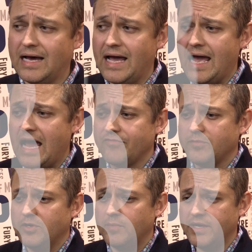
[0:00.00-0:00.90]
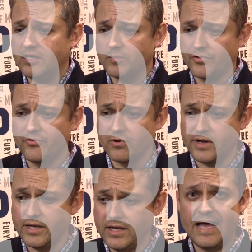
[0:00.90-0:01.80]
I have to put my number
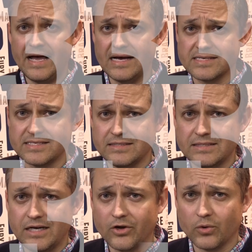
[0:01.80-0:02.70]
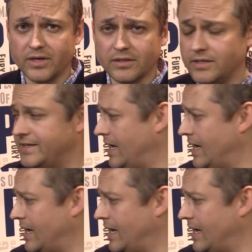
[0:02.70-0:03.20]
3 as Agricola.